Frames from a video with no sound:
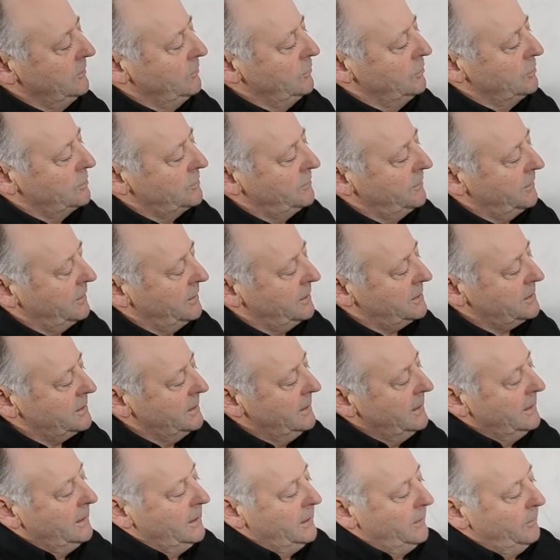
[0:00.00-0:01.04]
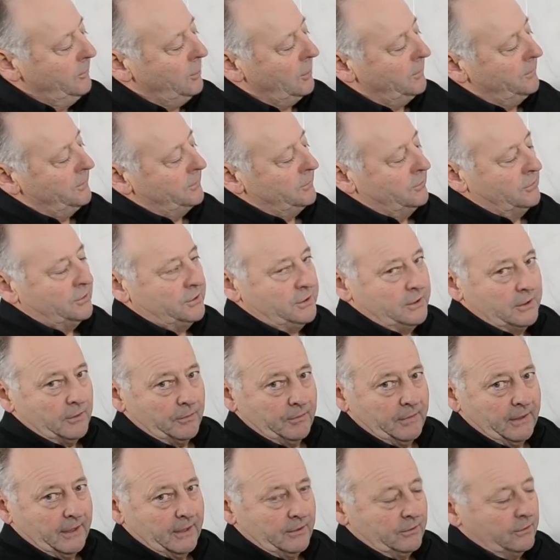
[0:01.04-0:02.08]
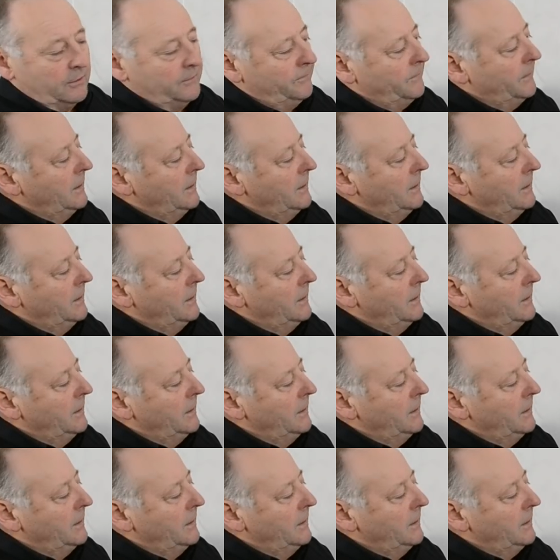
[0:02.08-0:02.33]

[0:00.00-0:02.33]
use for this. Pop the new shear pad on,